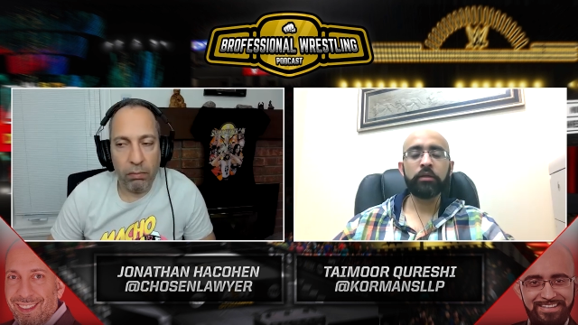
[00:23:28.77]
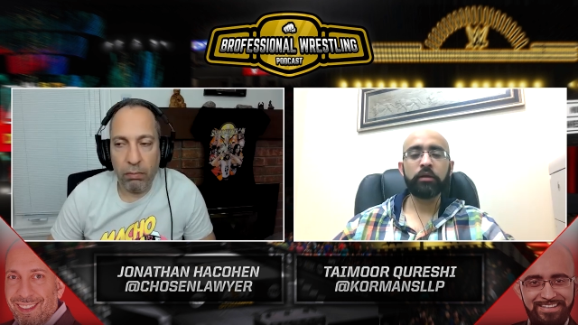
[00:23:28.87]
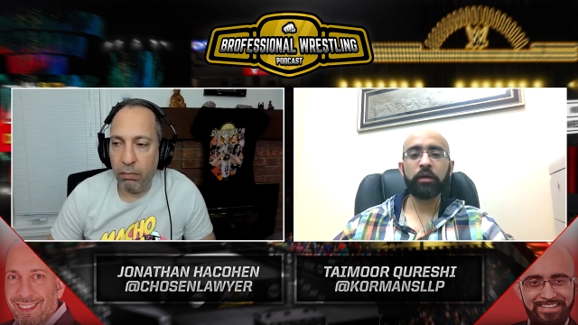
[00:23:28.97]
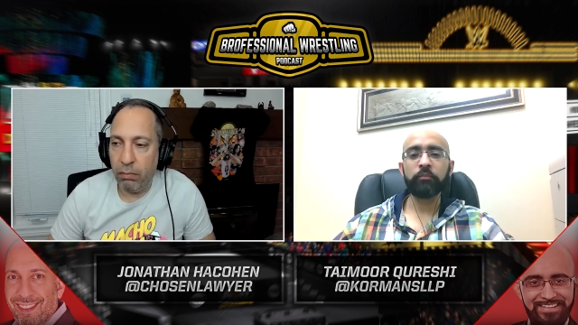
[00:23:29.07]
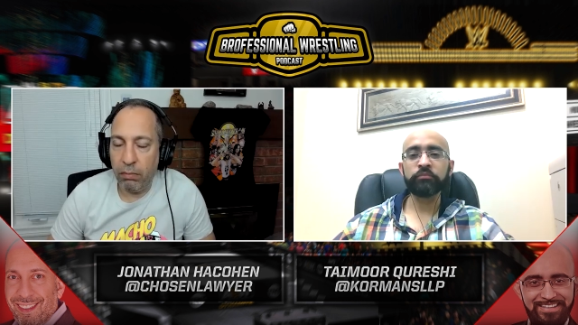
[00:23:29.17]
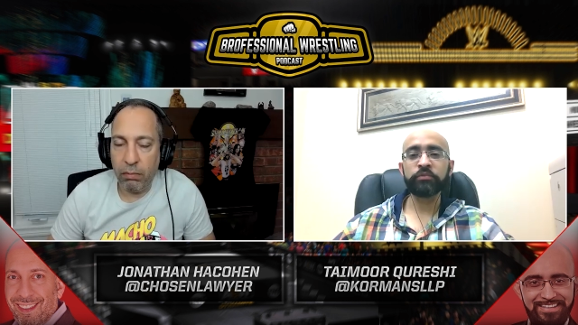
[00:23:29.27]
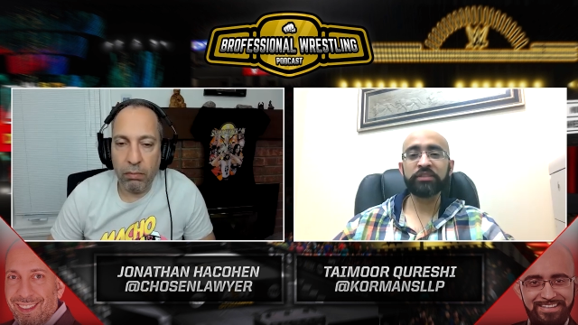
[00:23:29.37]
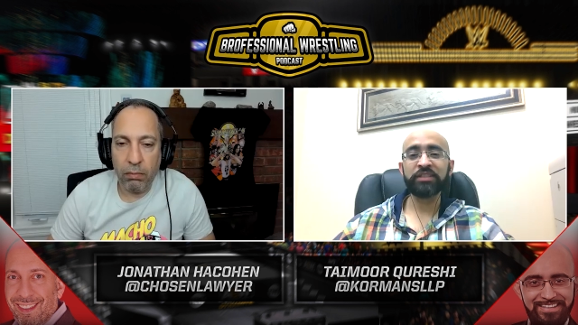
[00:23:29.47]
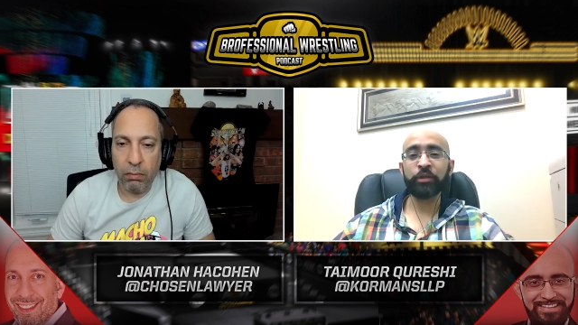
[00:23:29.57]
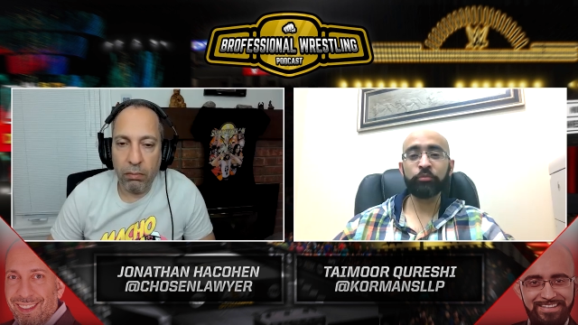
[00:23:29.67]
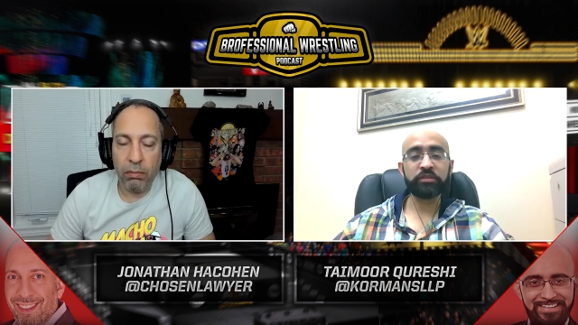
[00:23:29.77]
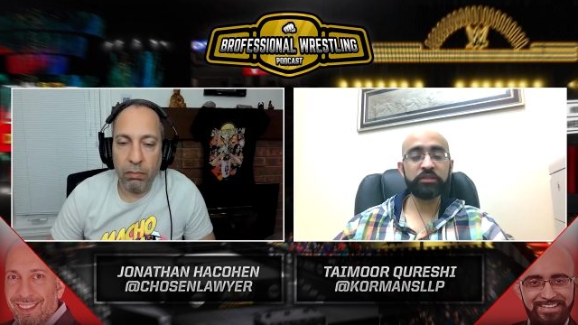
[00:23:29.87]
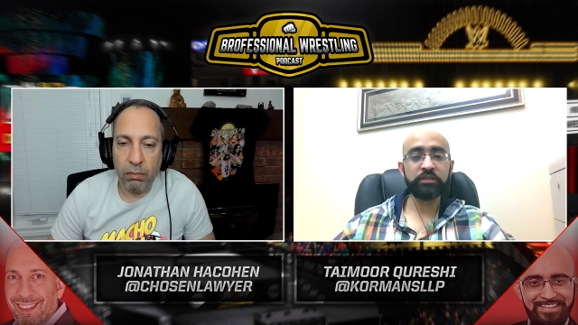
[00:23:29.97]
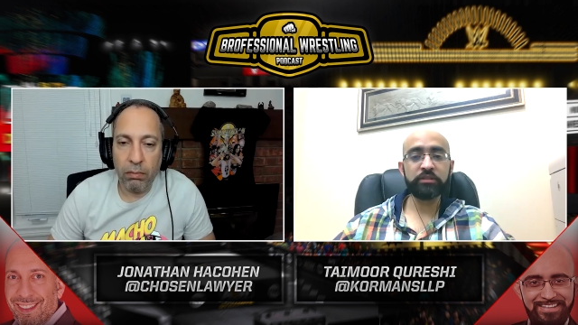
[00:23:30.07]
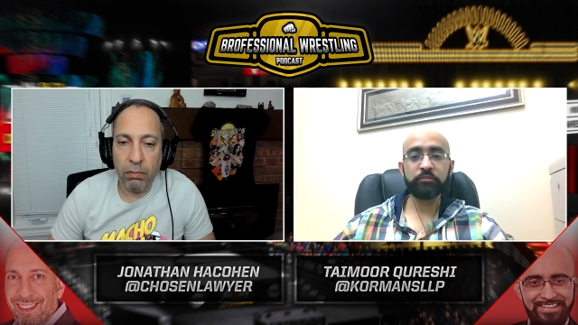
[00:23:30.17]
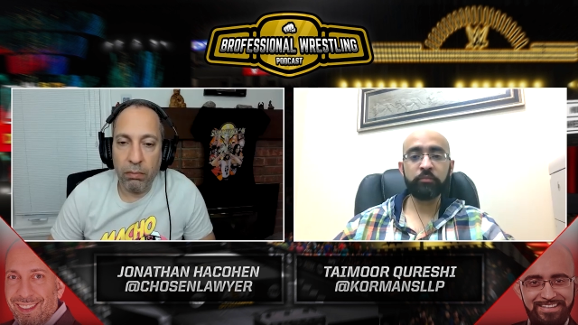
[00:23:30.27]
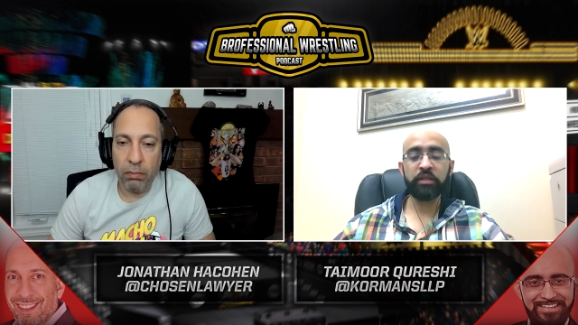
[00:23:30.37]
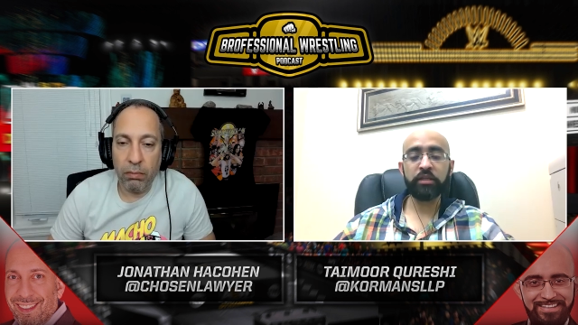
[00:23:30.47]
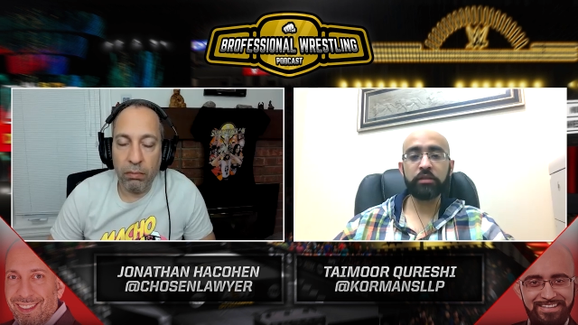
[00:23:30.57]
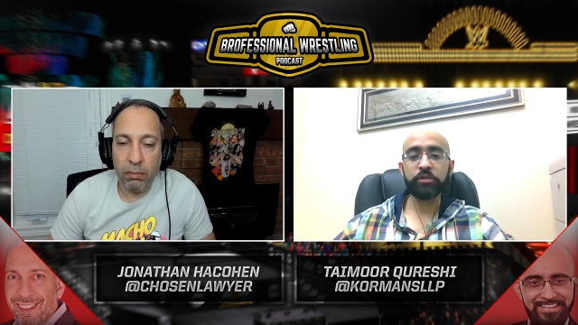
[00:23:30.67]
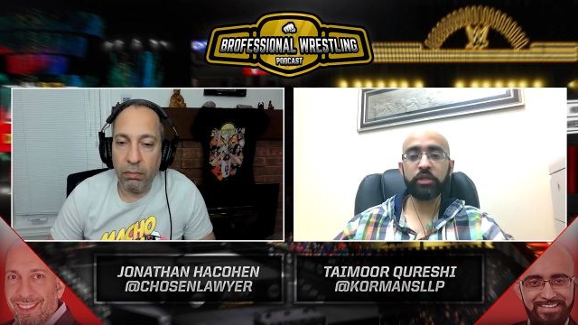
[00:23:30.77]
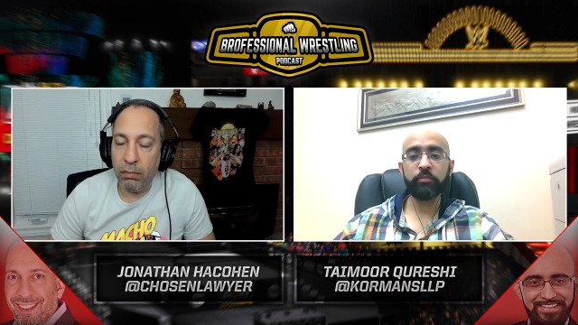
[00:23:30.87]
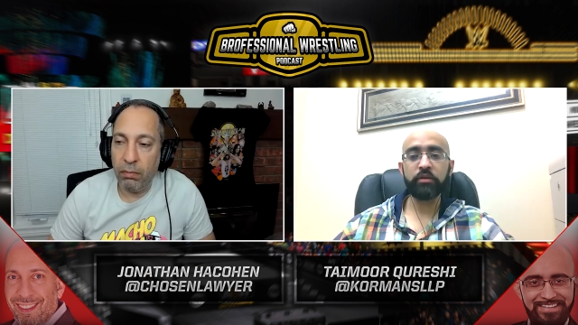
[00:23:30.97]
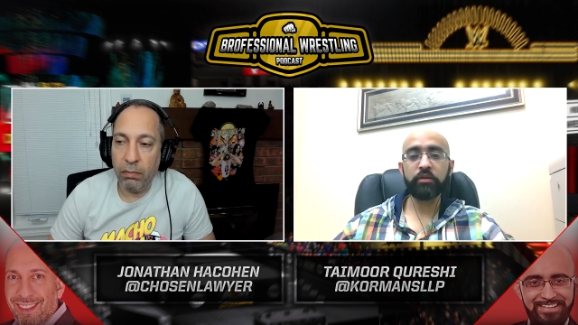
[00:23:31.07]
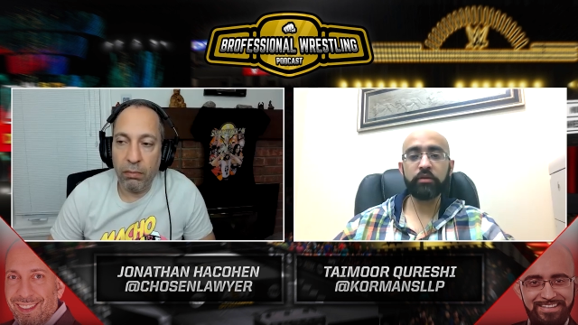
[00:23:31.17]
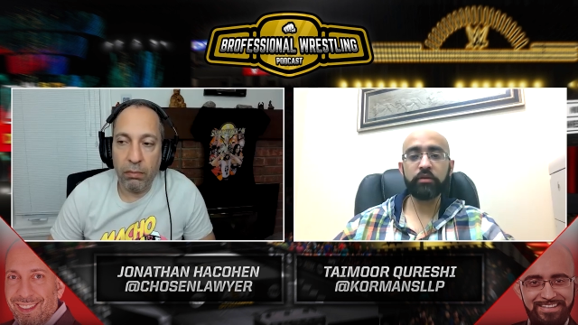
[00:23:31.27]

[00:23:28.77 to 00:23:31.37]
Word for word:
Speaker 1: I don't see many legitimate